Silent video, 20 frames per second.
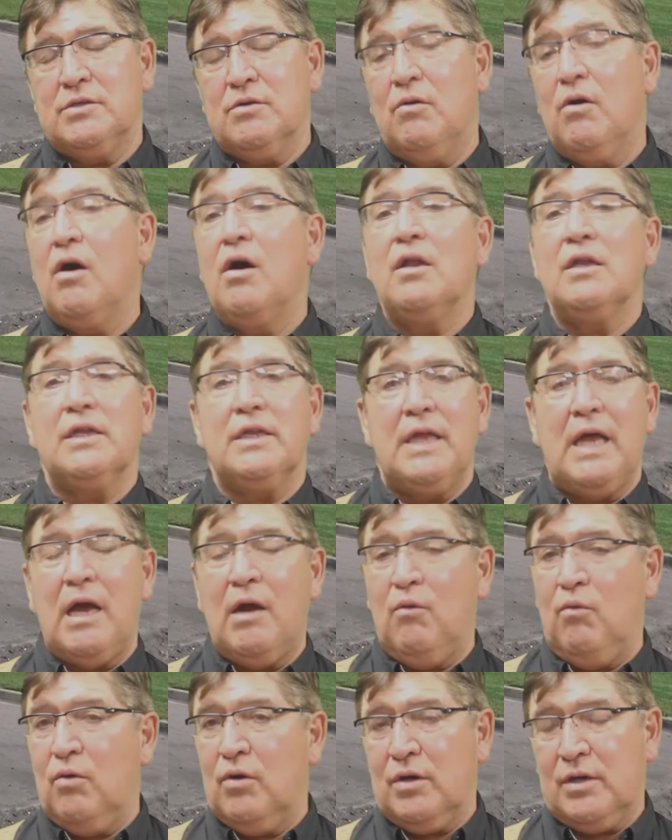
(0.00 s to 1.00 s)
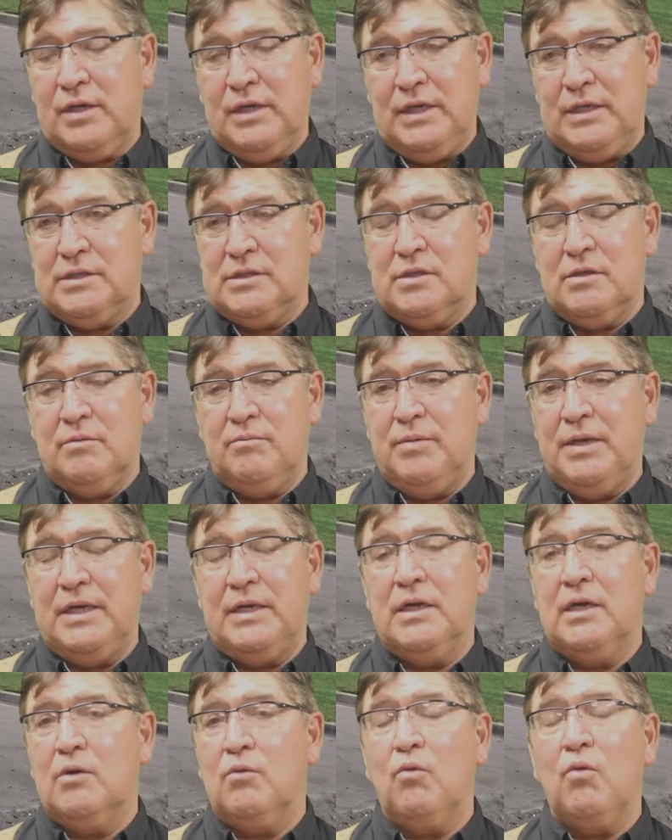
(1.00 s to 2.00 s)
So all of that work needs to be
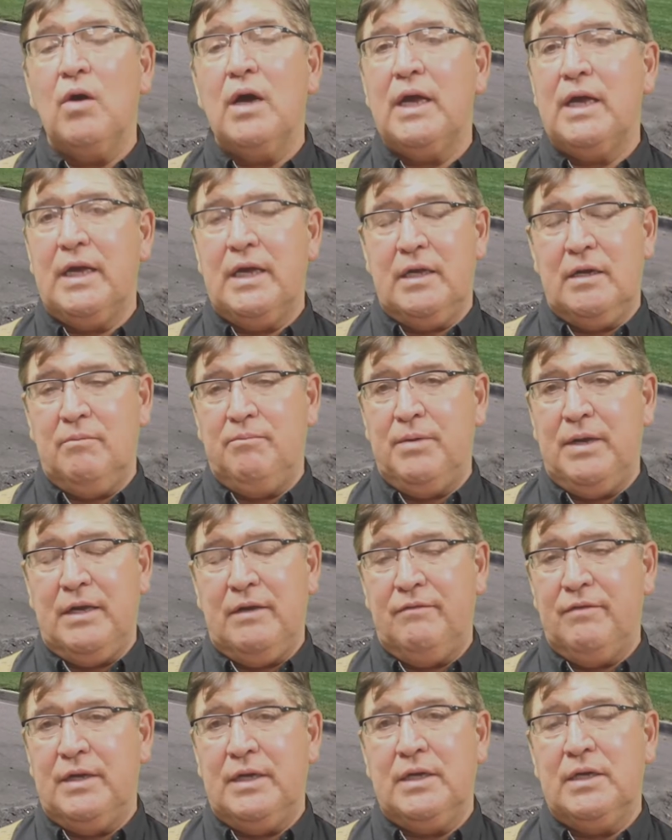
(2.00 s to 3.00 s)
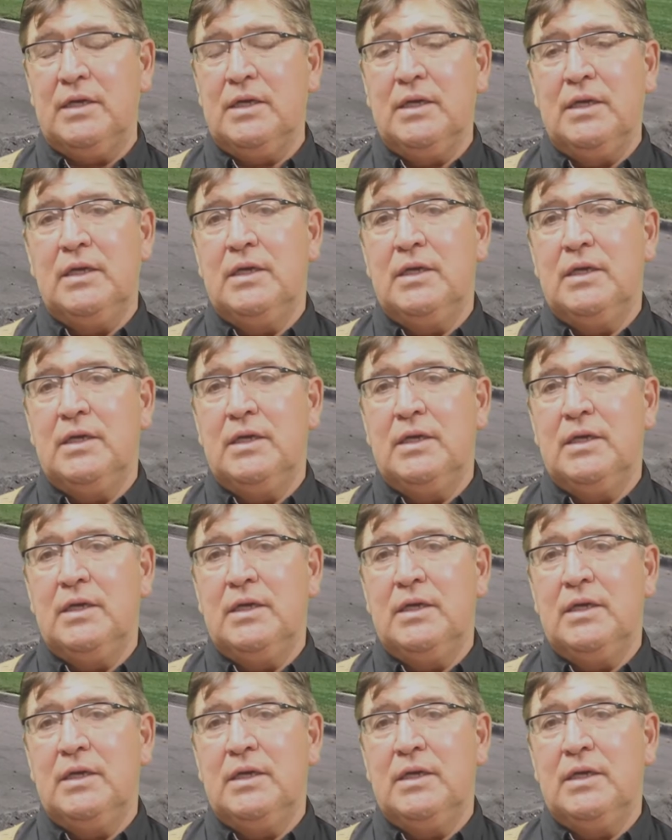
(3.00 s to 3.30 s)
done way ahead of paving,